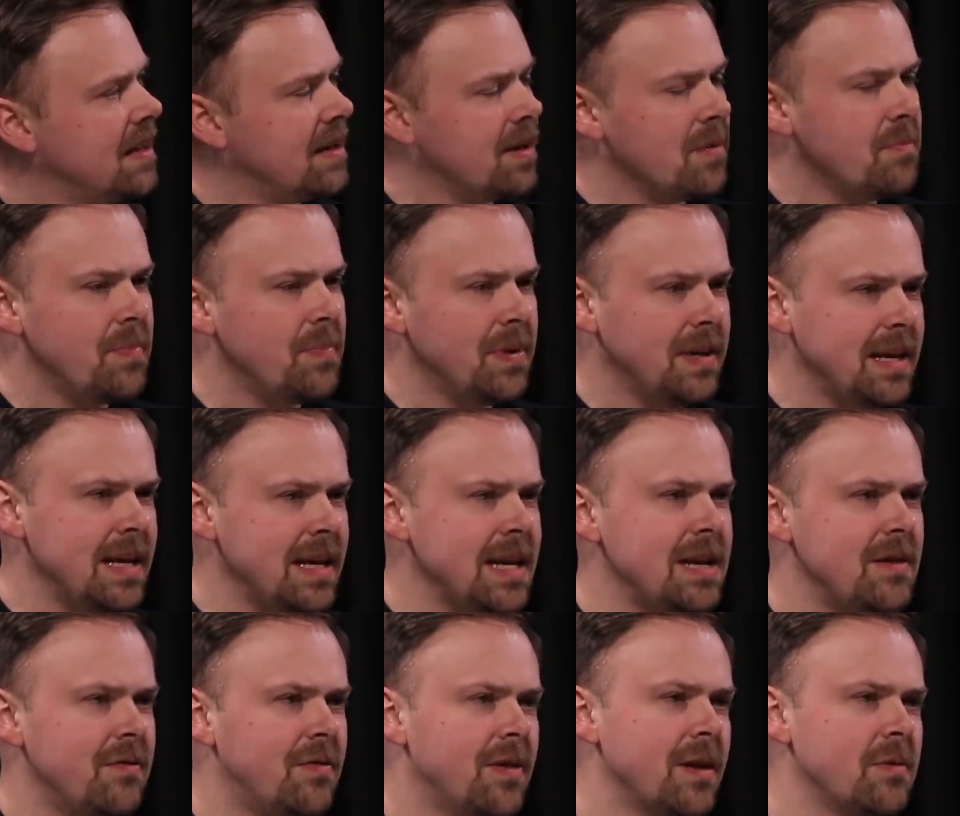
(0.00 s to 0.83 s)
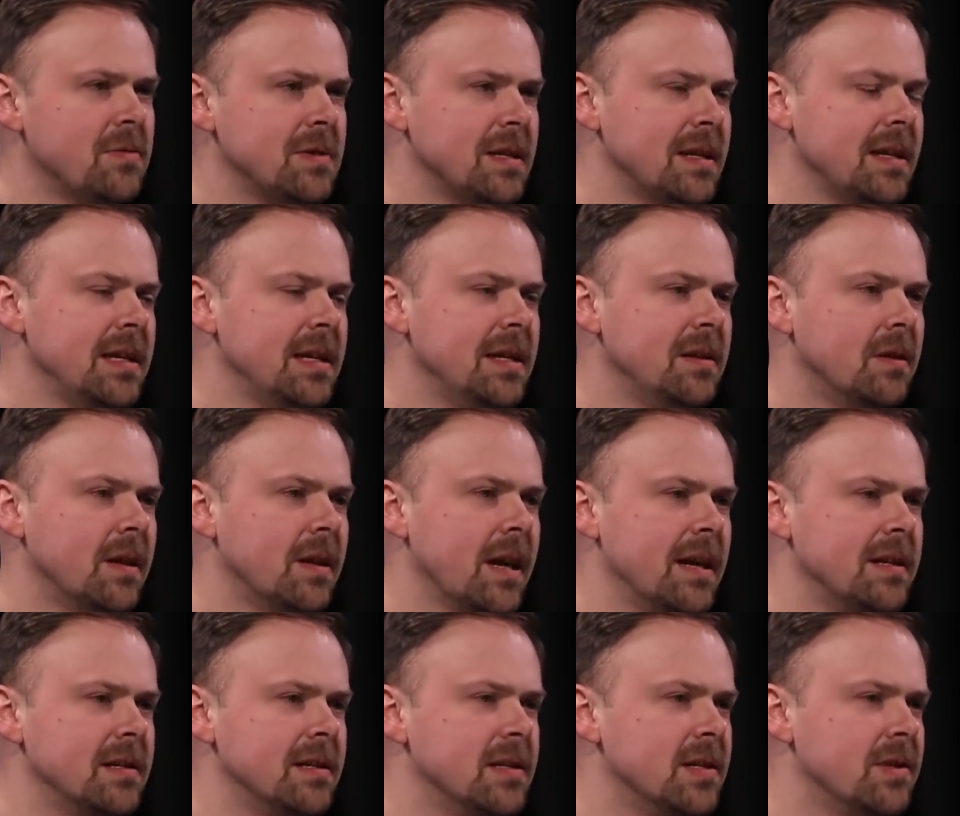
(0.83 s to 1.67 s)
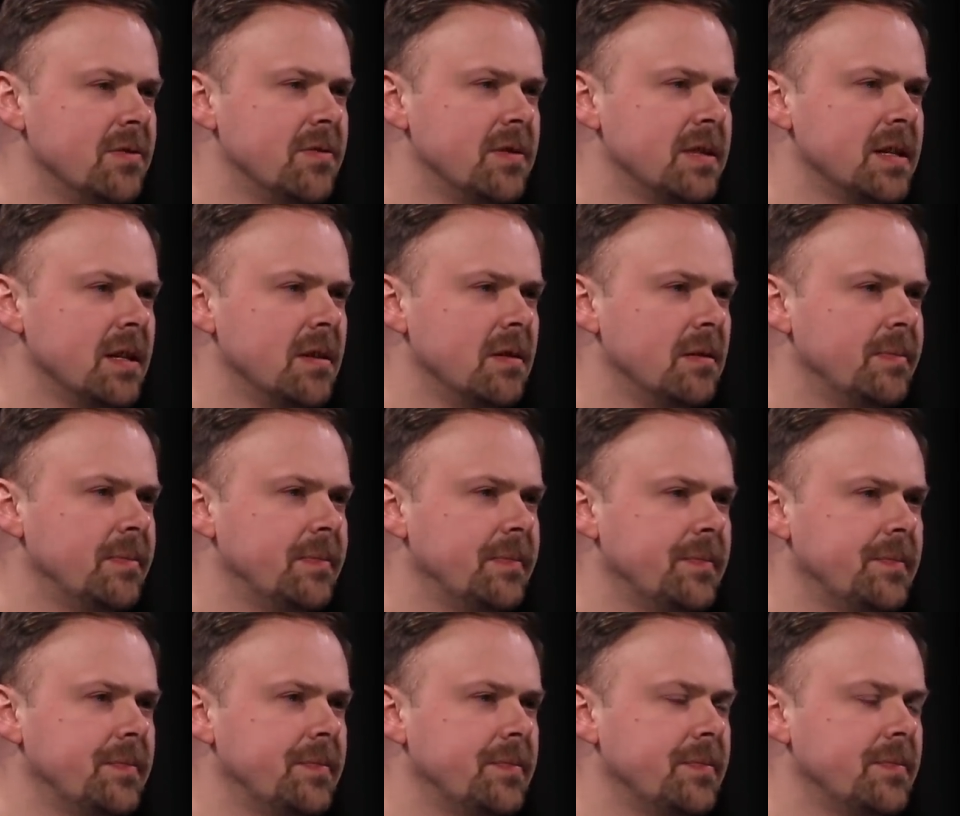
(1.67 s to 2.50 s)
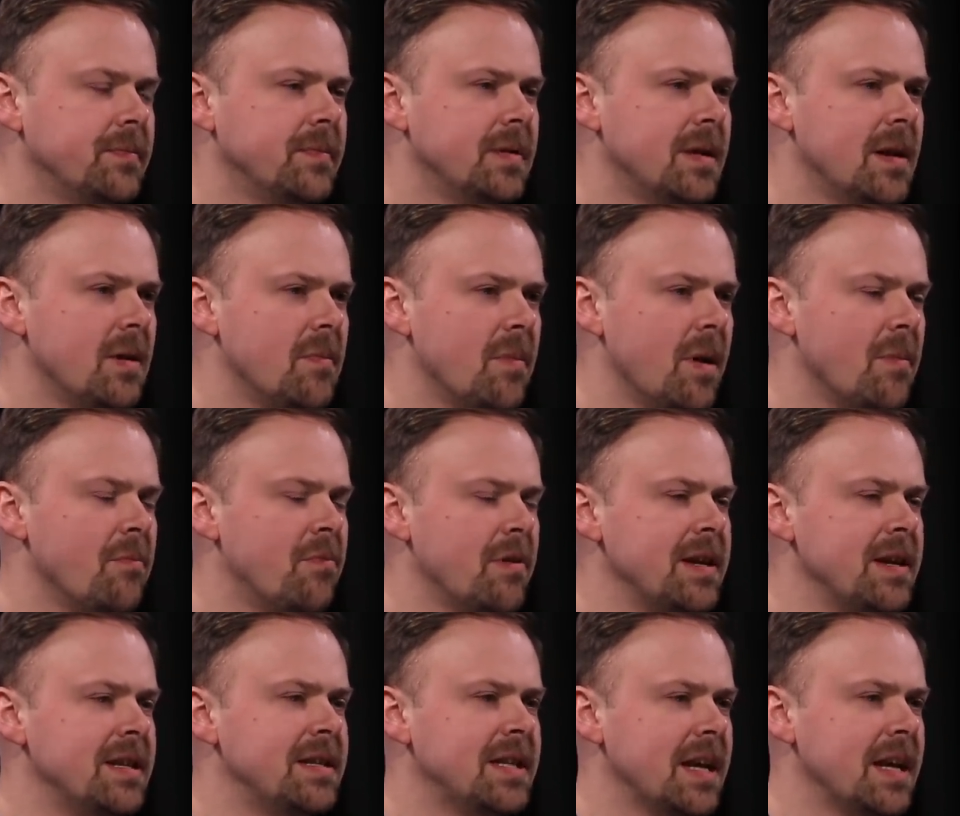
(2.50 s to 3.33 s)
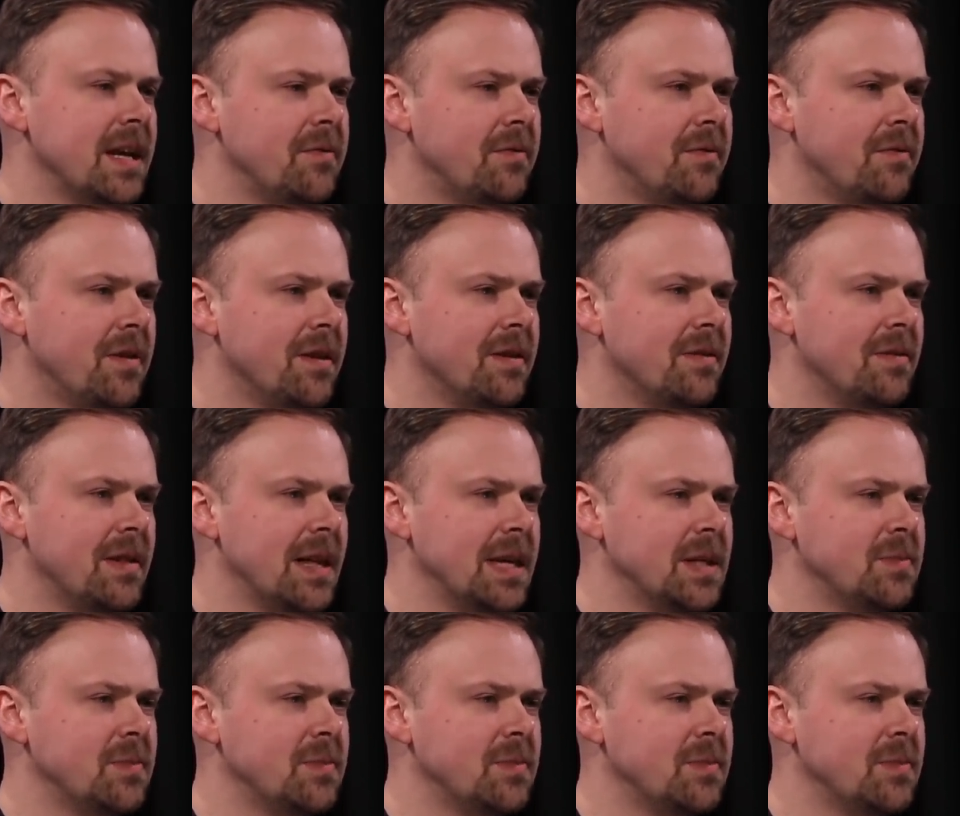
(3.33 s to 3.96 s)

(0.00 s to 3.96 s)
I believe there was a legal case as a result. Wow. But I'm pretty safe that